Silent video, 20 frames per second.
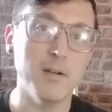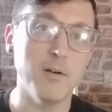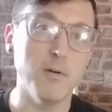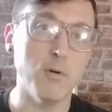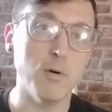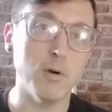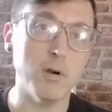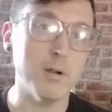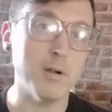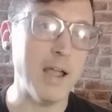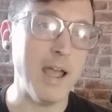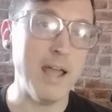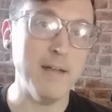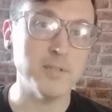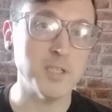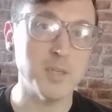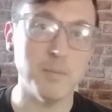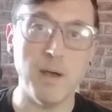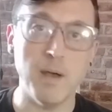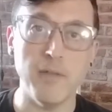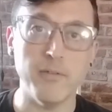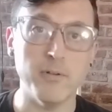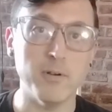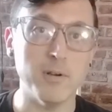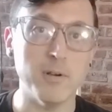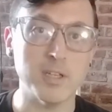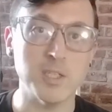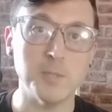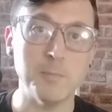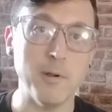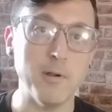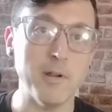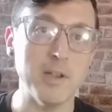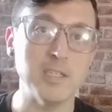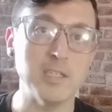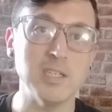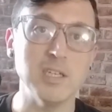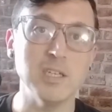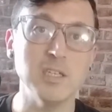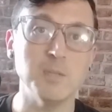or have some other
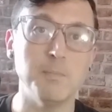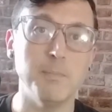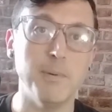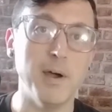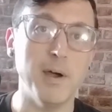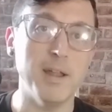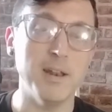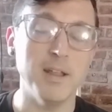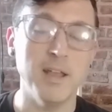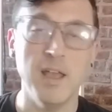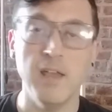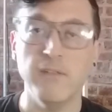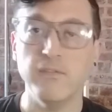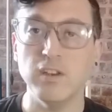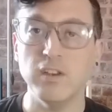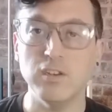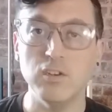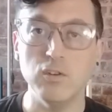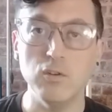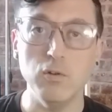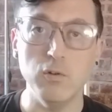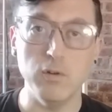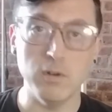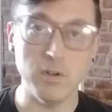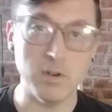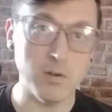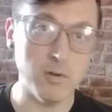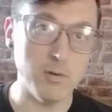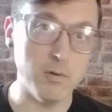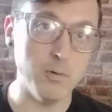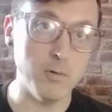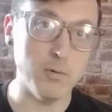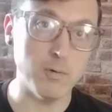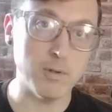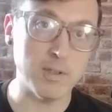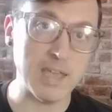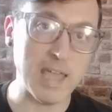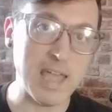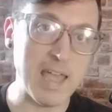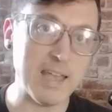experiences, but if you do and you
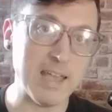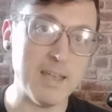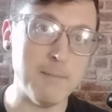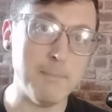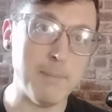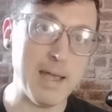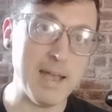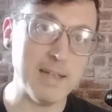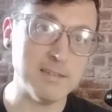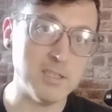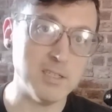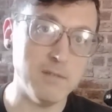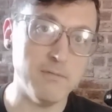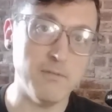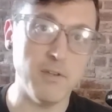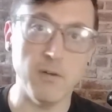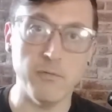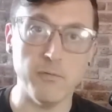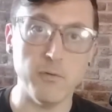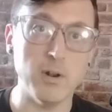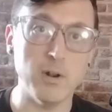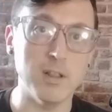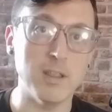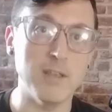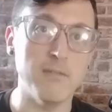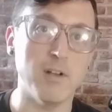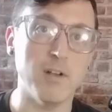can't get past it, feel free to leave a